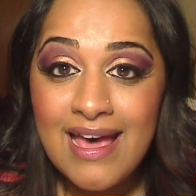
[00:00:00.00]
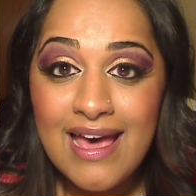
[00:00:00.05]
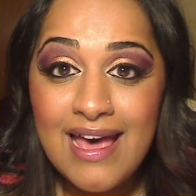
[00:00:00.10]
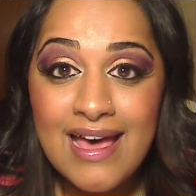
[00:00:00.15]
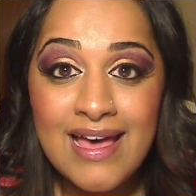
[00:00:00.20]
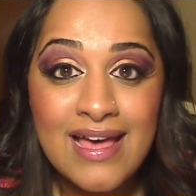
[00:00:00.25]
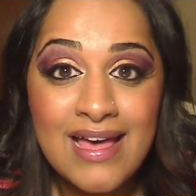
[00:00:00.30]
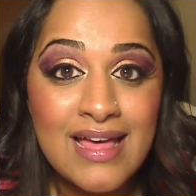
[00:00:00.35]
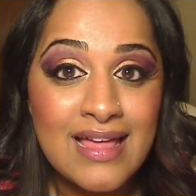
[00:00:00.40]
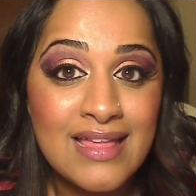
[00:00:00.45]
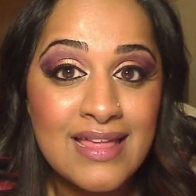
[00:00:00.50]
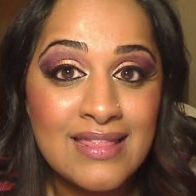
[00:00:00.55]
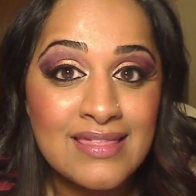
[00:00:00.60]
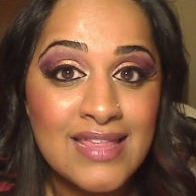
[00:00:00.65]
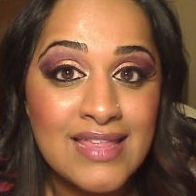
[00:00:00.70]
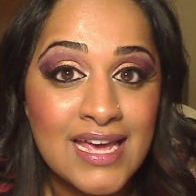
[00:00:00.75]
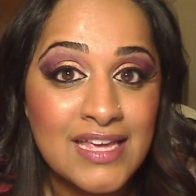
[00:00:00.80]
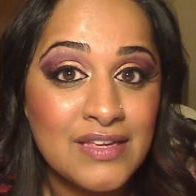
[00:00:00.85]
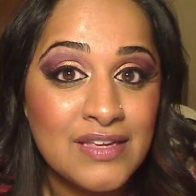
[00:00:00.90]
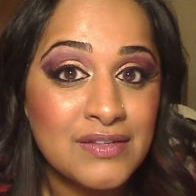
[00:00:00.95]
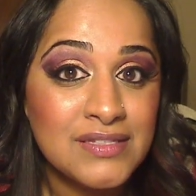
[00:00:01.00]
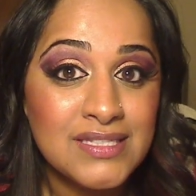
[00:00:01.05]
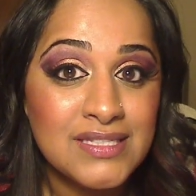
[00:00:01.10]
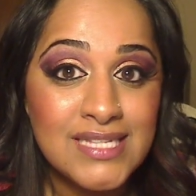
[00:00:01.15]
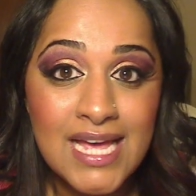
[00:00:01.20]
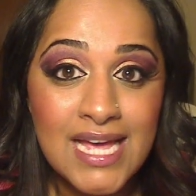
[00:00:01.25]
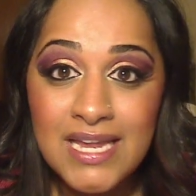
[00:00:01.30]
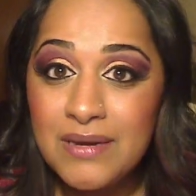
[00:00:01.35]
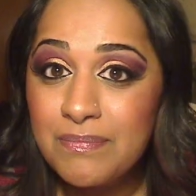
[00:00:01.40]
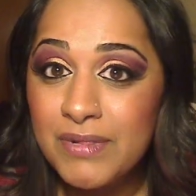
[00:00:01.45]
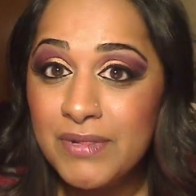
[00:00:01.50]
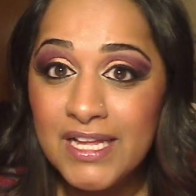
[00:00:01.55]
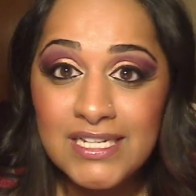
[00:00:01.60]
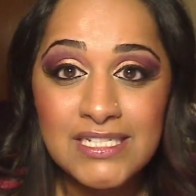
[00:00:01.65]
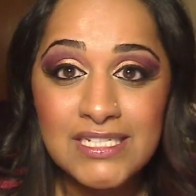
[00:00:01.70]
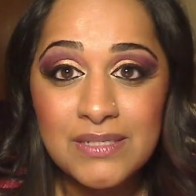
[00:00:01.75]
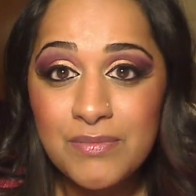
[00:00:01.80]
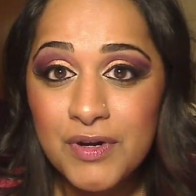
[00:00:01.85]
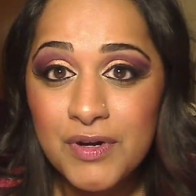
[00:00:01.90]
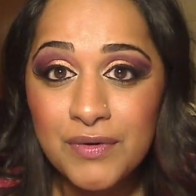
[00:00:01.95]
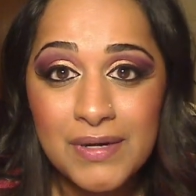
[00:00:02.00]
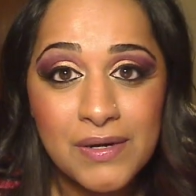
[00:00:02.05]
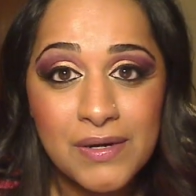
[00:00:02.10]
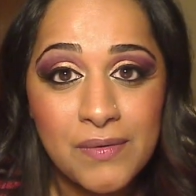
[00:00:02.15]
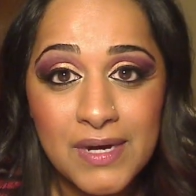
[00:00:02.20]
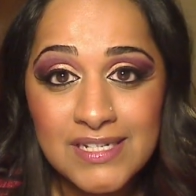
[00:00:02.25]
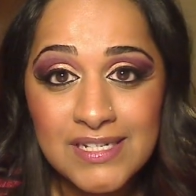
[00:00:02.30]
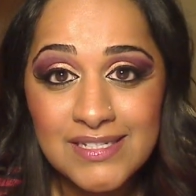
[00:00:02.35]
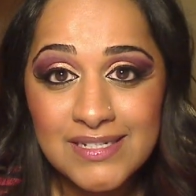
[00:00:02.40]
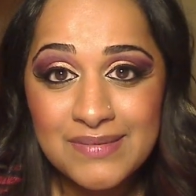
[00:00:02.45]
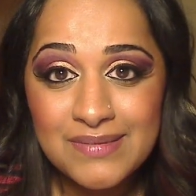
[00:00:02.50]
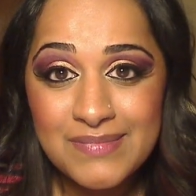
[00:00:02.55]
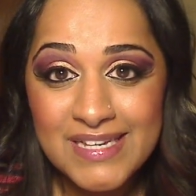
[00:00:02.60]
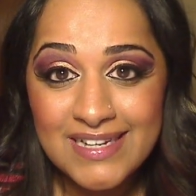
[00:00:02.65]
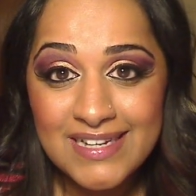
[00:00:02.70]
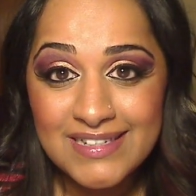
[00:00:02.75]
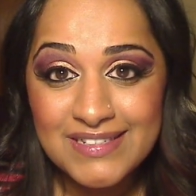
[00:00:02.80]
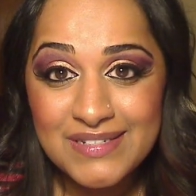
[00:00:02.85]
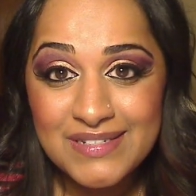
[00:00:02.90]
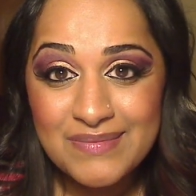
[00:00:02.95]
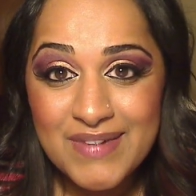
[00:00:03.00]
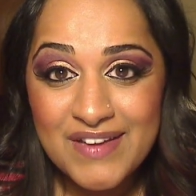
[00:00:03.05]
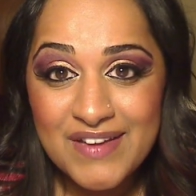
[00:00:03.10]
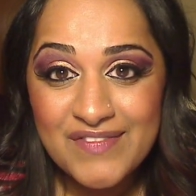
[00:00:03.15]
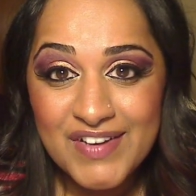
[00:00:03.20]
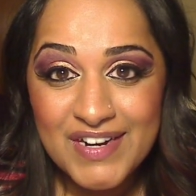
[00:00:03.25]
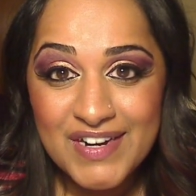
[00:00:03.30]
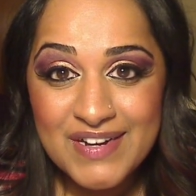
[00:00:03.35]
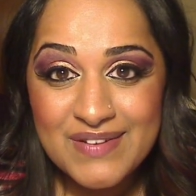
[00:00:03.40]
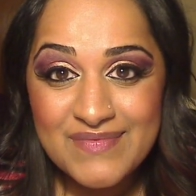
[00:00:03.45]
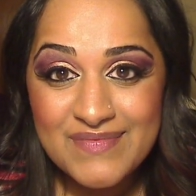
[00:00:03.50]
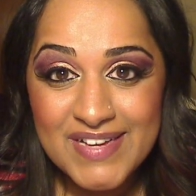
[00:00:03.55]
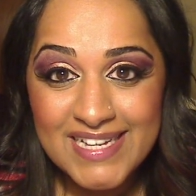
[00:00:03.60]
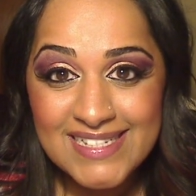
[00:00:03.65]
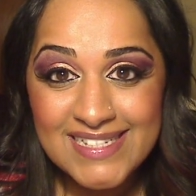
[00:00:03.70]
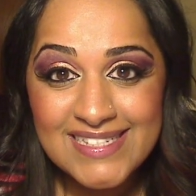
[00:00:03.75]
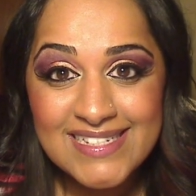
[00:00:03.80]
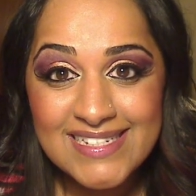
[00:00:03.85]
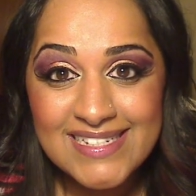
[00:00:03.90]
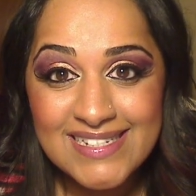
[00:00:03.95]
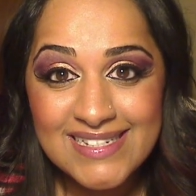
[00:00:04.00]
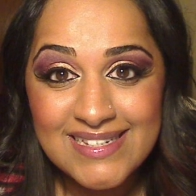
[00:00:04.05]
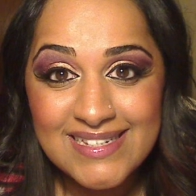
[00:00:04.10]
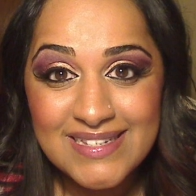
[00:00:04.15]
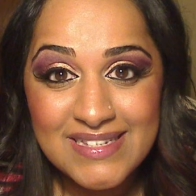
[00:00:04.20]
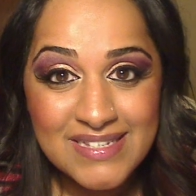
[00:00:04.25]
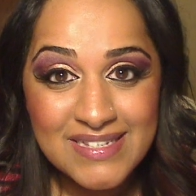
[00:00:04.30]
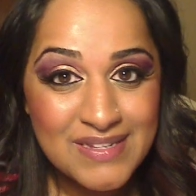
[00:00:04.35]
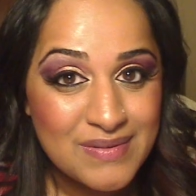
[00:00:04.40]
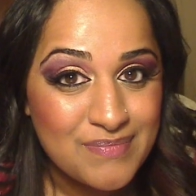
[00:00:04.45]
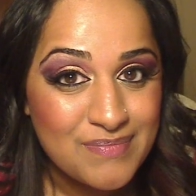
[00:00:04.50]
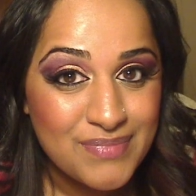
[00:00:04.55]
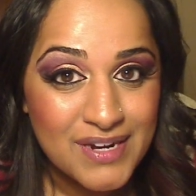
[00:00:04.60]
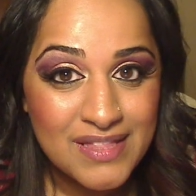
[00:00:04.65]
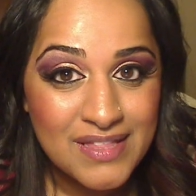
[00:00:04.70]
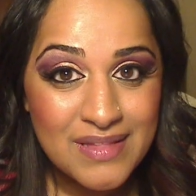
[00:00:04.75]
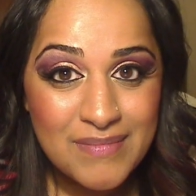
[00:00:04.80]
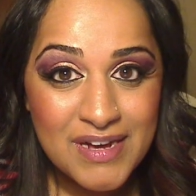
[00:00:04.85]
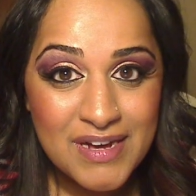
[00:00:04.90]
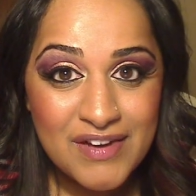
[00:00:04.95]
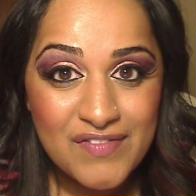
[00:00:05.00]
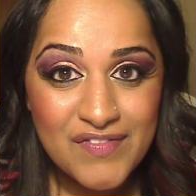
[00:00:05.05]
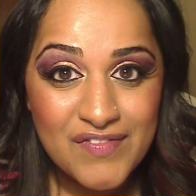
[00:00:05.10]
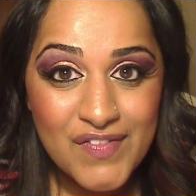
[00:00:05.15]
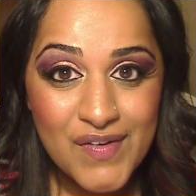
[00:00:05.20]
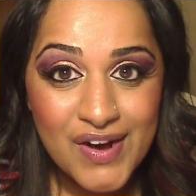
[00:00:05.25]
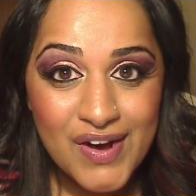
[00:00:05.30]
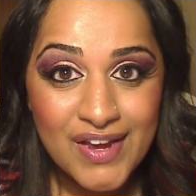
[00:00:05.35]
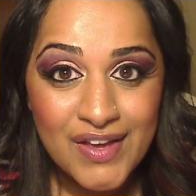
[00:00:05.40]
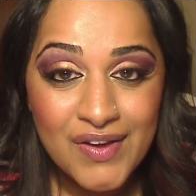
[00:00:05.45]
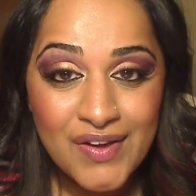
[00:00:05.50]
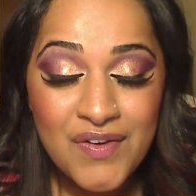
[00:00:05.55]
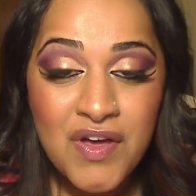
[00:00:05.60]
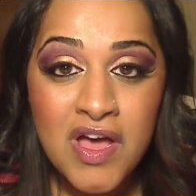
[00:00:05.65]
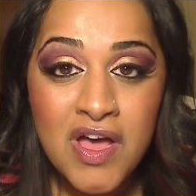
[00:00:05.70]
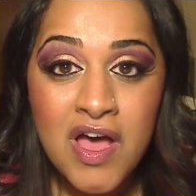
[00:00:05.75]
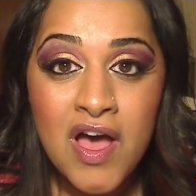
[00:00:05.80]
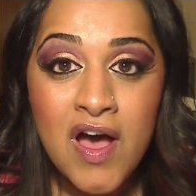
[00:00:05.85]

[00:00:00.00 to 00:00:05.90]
and that you send plenty more requests to me. I'll do my very best to bring them out for you.